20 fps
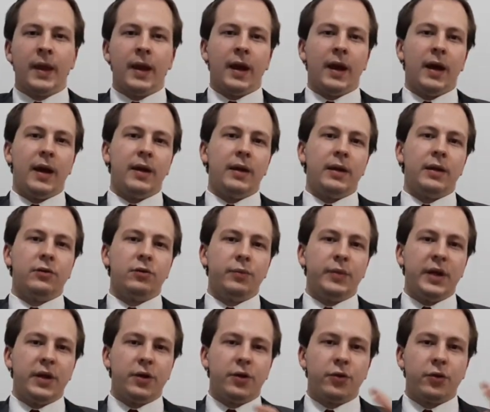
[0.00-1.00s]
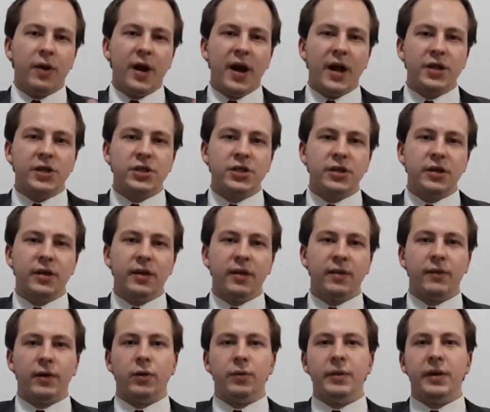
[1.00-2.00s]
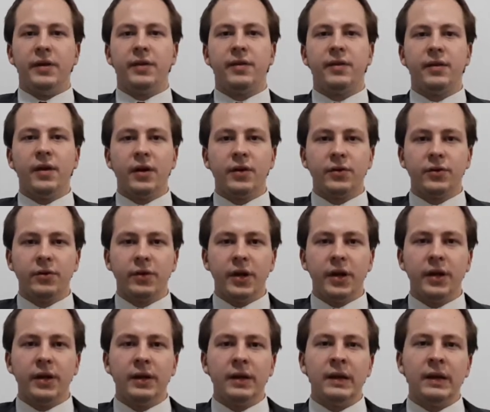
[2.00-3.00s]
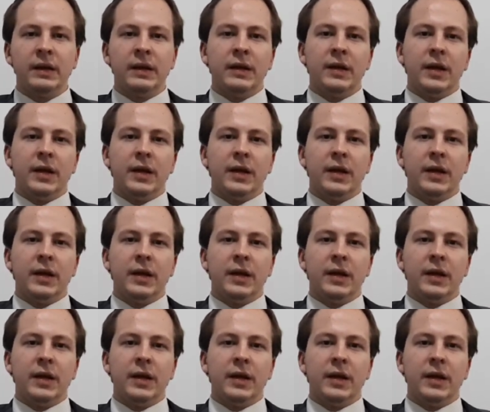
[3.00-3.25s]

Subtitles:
and there will be crashes, there will be stuttering,